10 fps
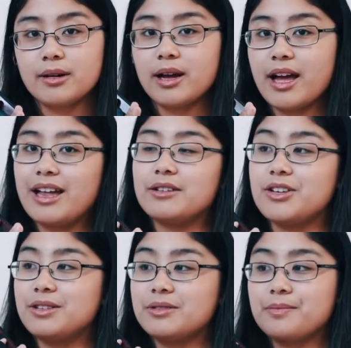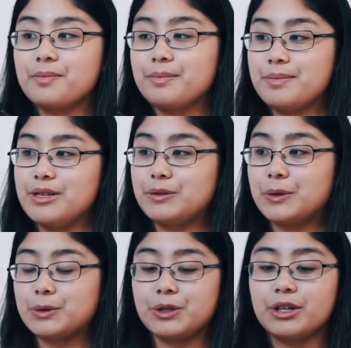and just be
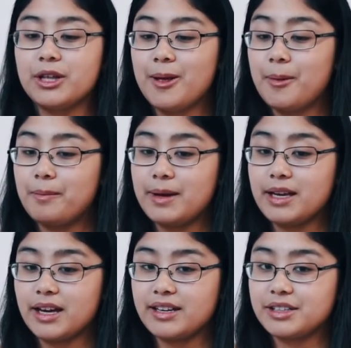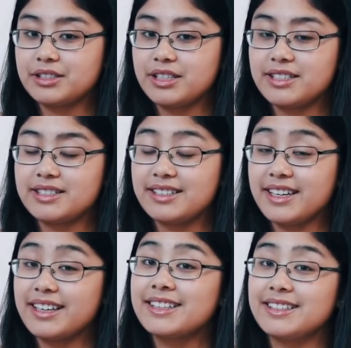social, make connections.
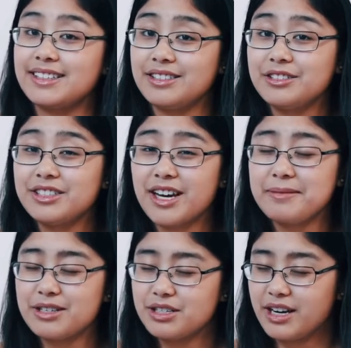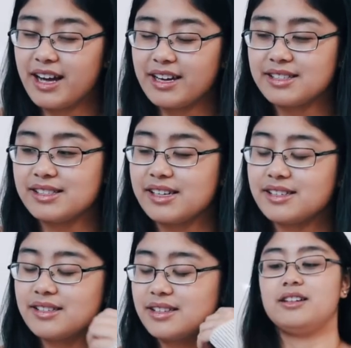Like, this is your time to shine,
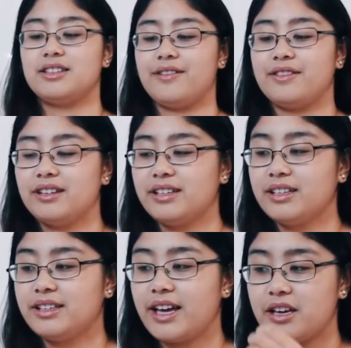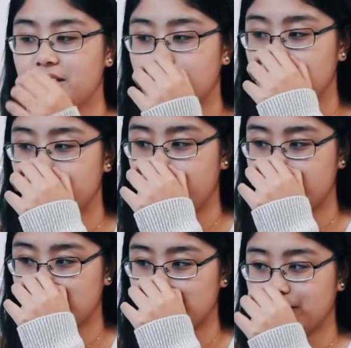sis. Definitely like
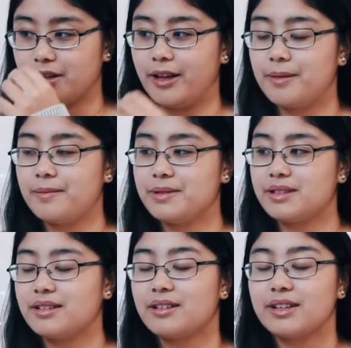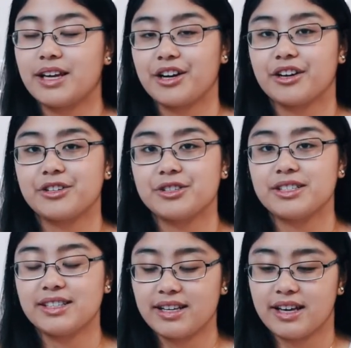join some clubs that you're
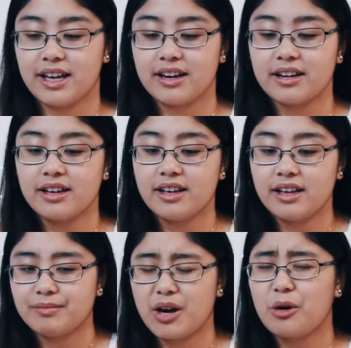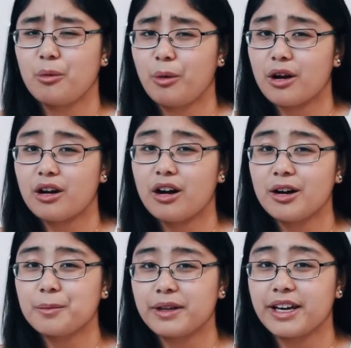interested in. Work
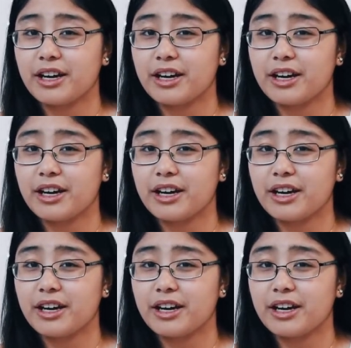hard, play